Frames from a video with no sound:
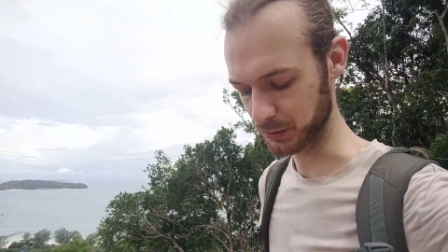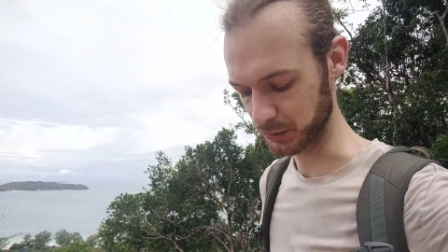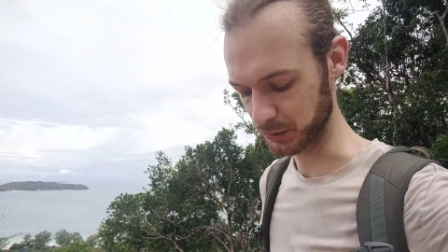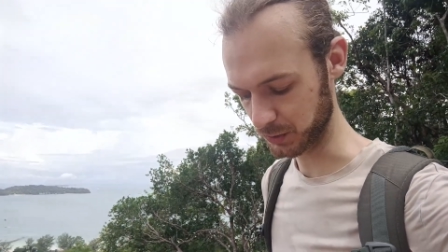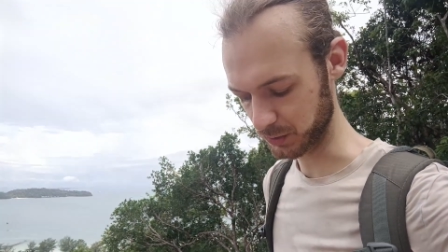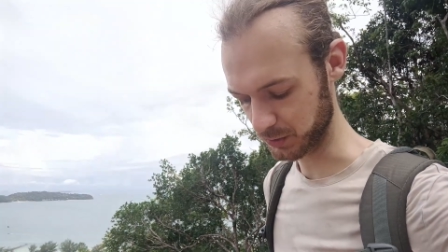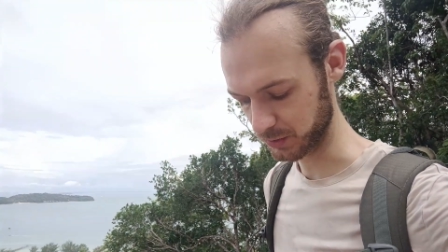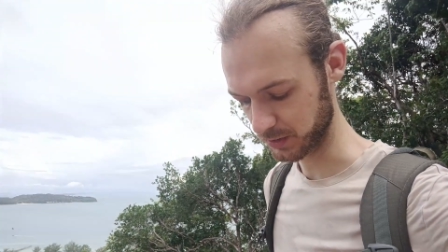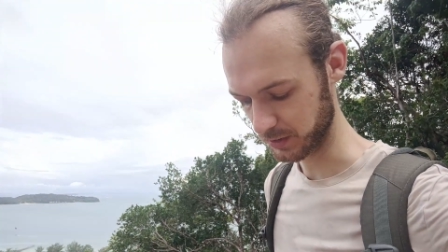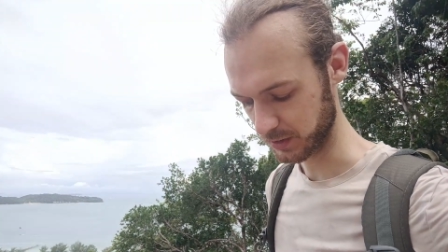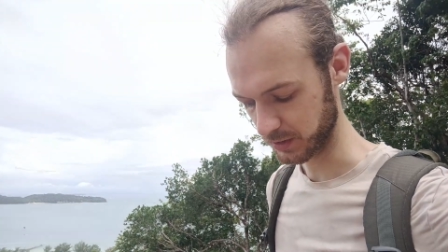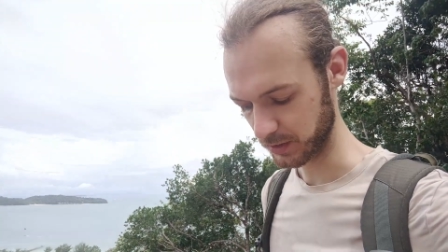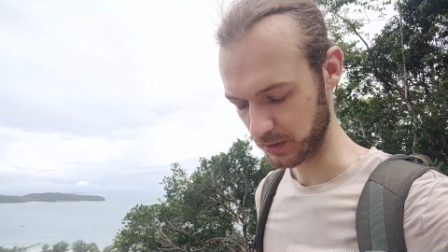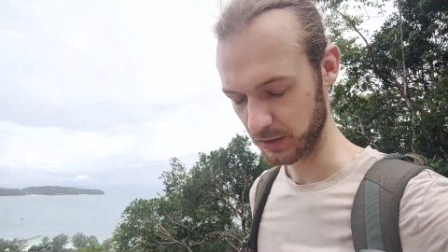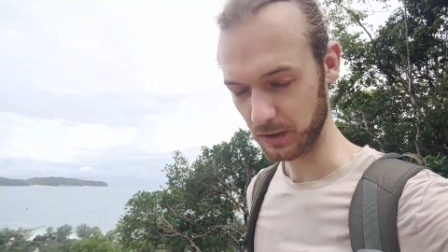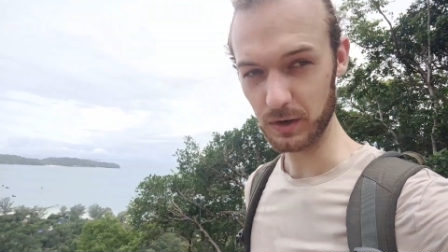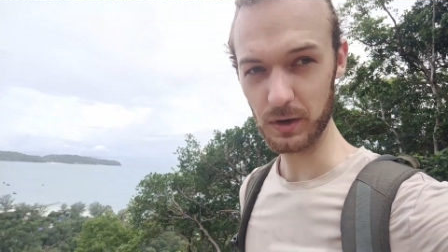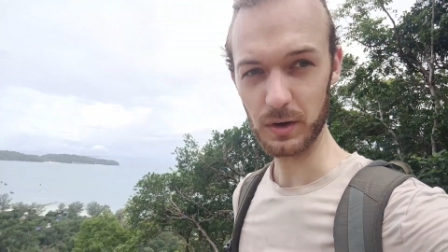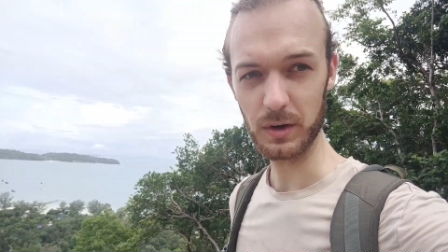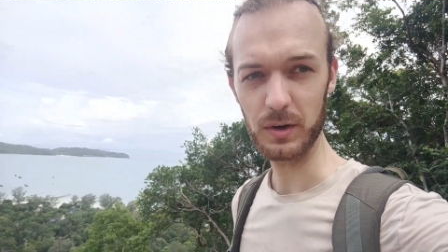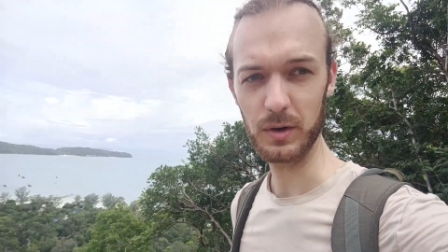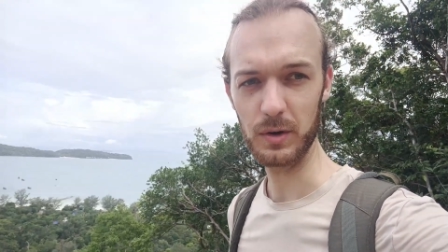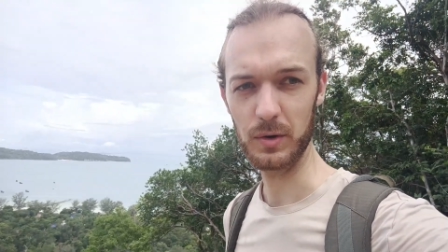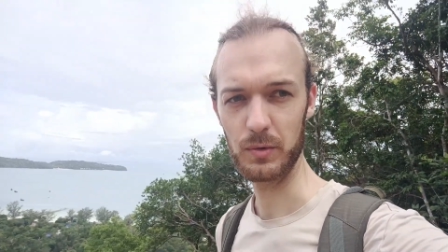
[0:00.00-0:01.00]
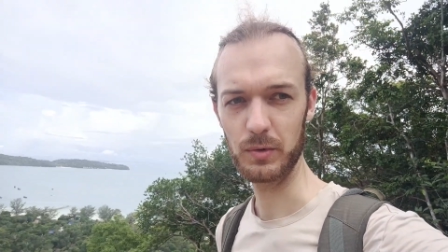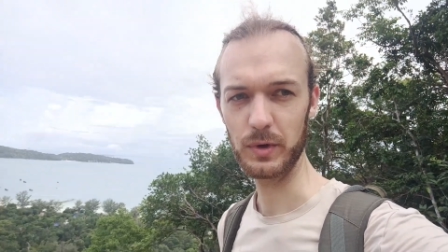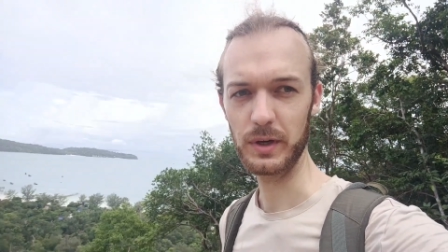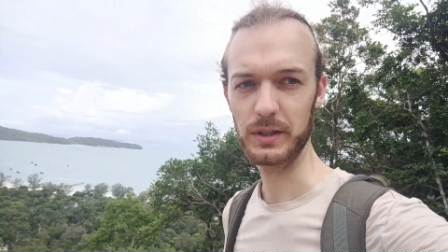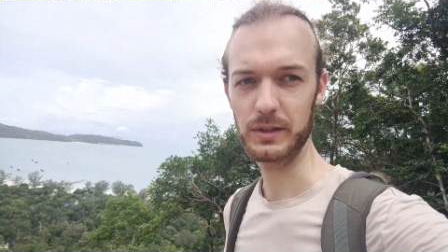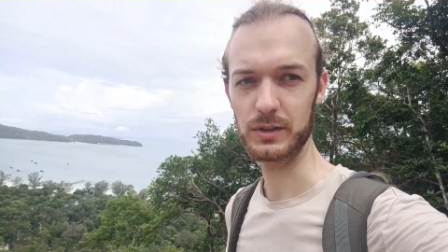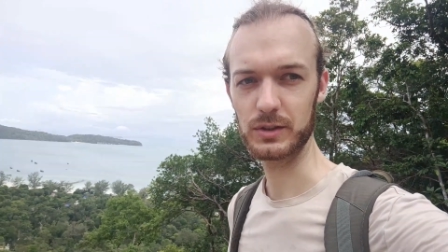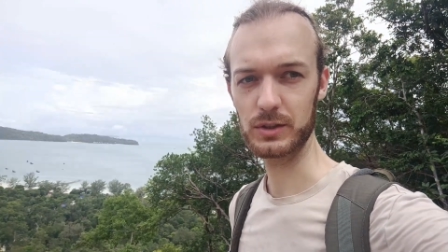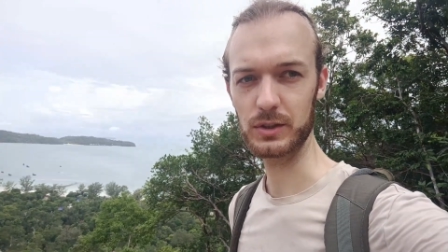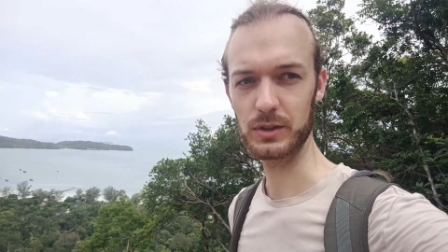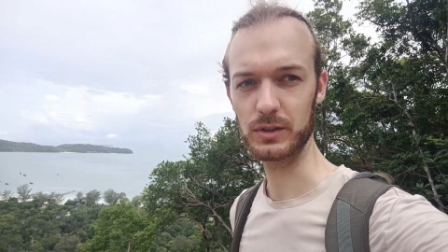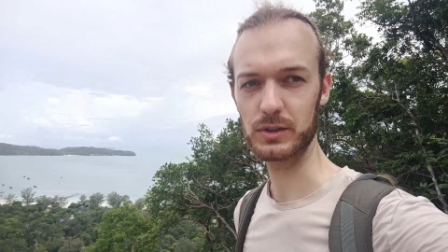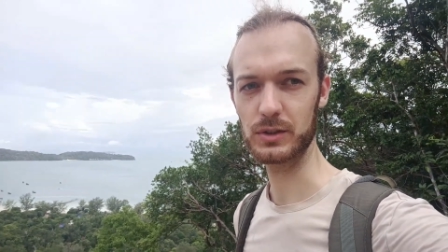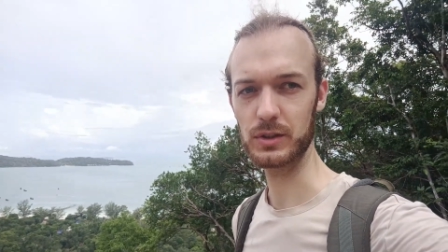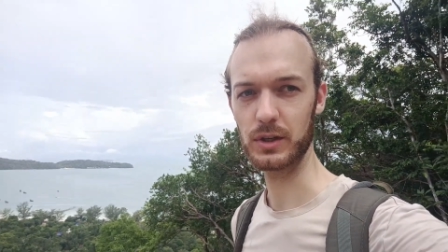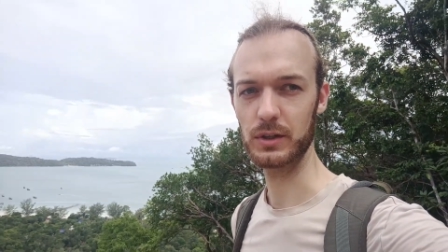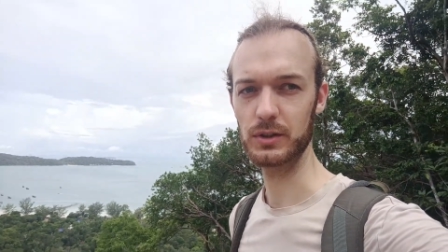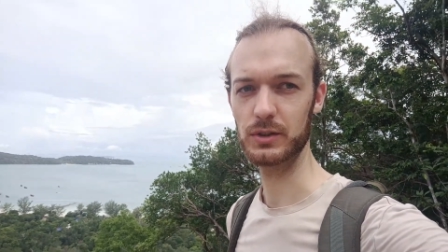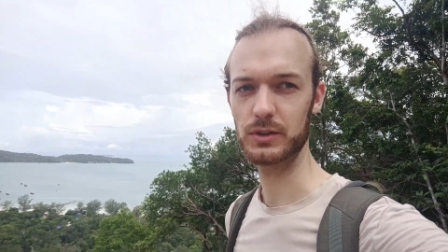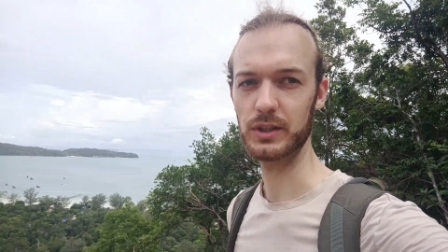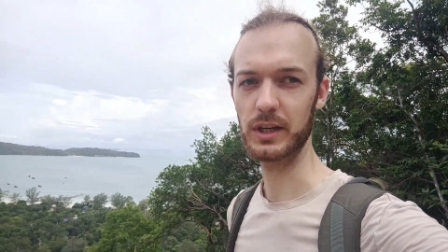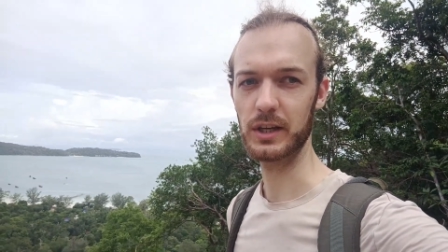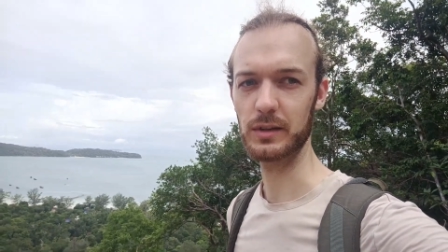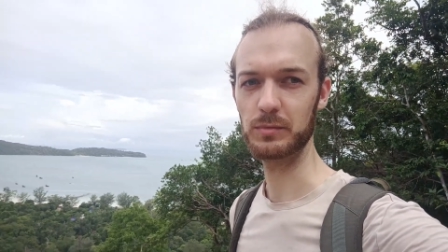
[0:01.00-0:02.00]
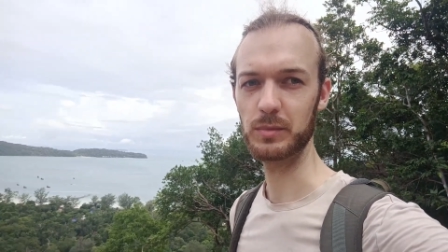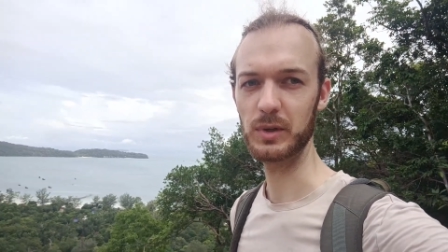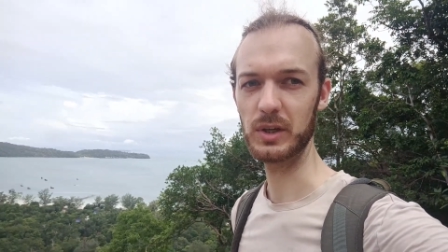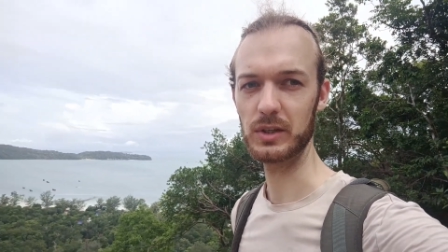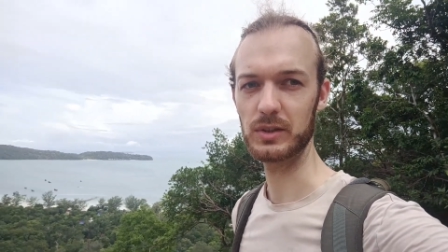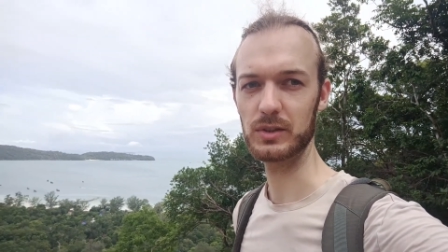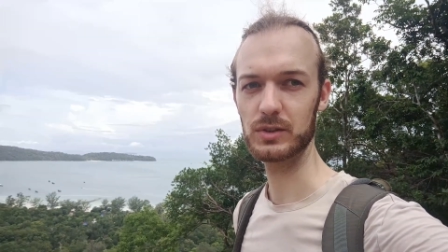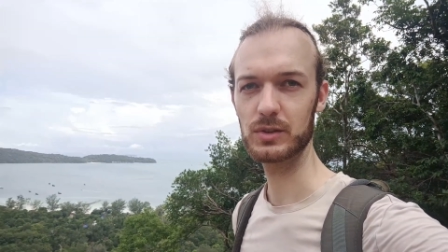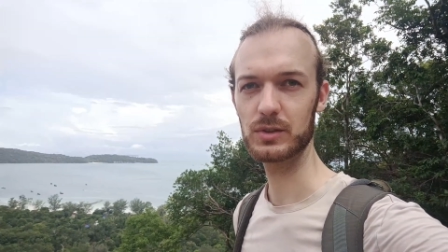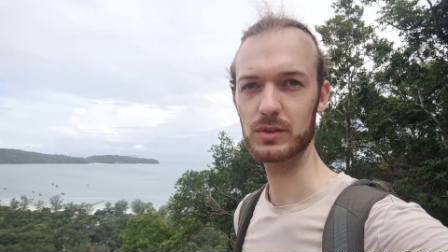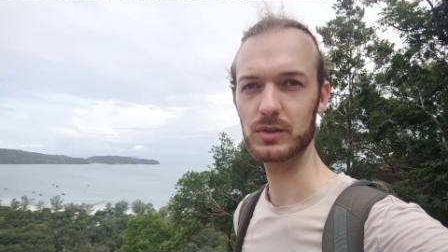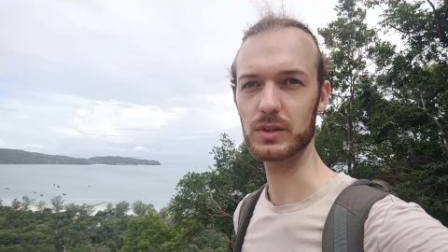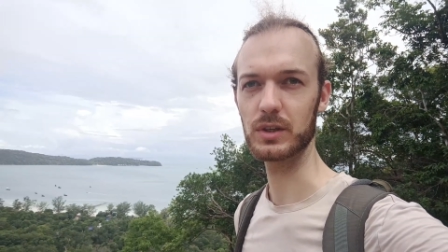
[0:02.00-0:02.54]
to reach Sunset Beach.